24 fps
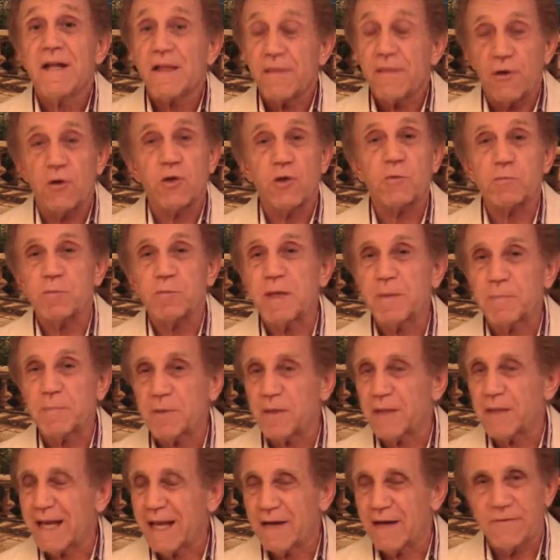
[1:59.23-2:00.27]
those
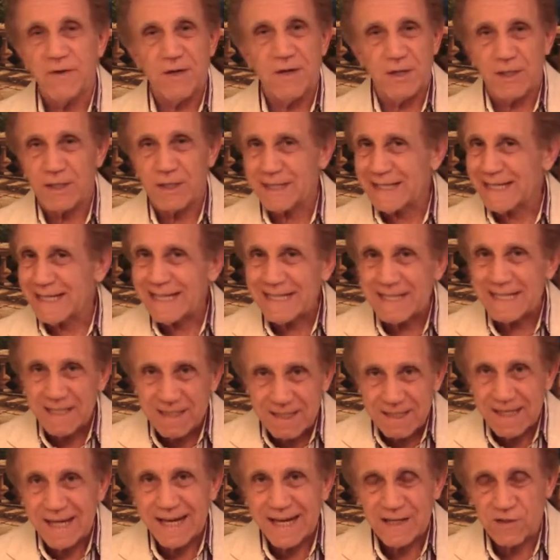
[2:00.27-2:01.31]
people have hardly any
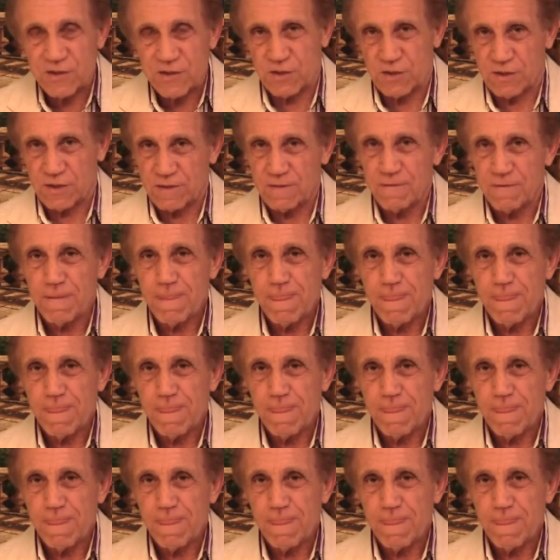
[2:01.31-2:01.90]
cancer.